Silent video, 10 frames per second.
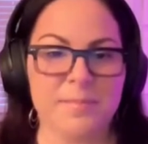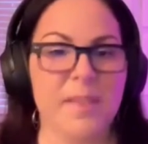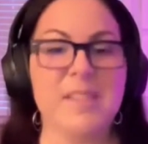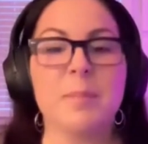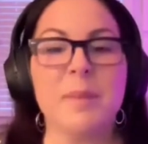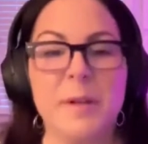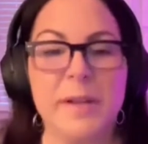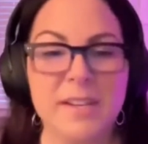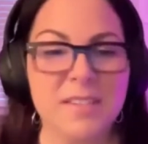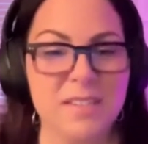
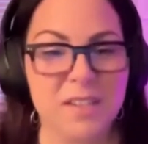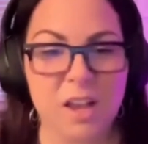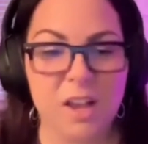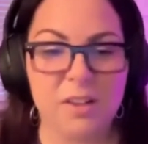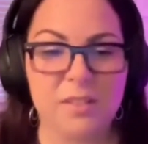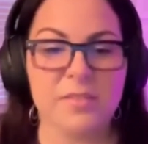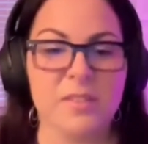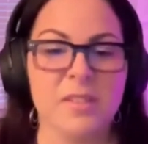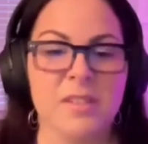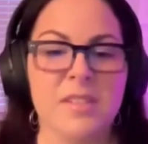experience of
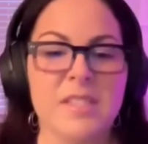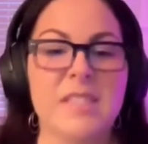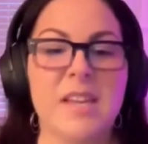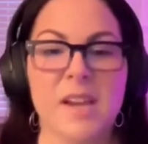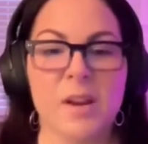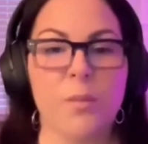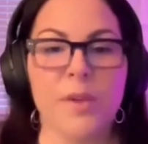sitting